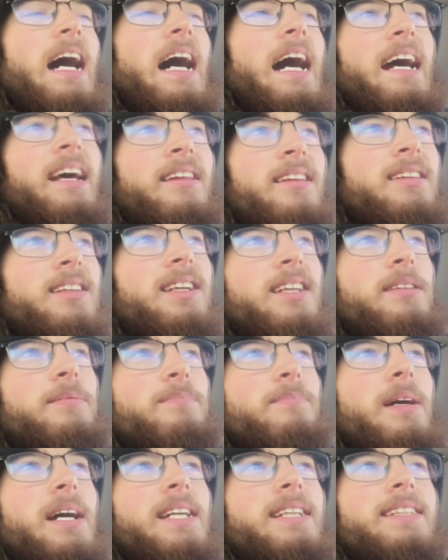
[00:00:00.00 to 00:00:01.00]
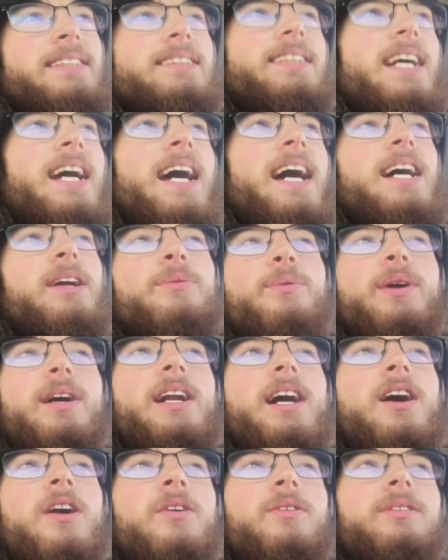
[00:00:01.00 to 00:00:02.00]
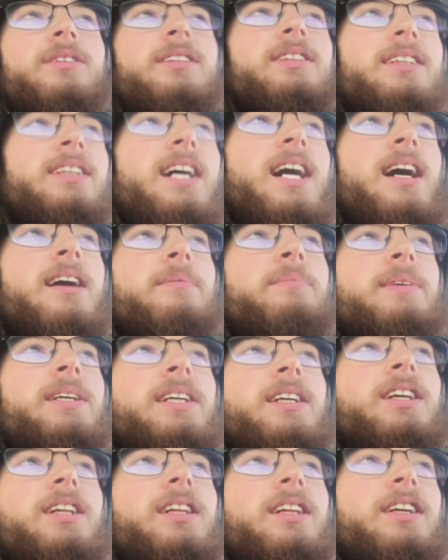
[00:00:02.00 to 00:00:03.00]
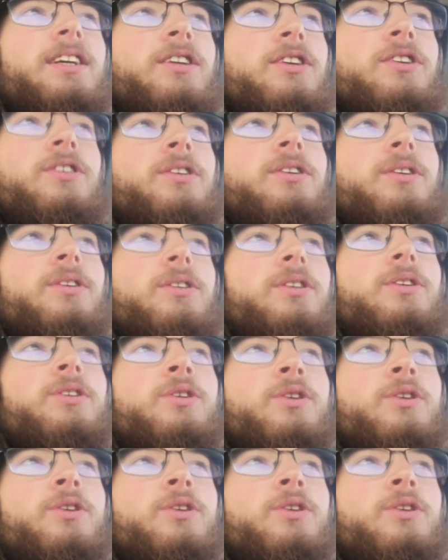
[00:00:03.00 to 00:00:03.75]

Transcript: I think my dad went out and got me a little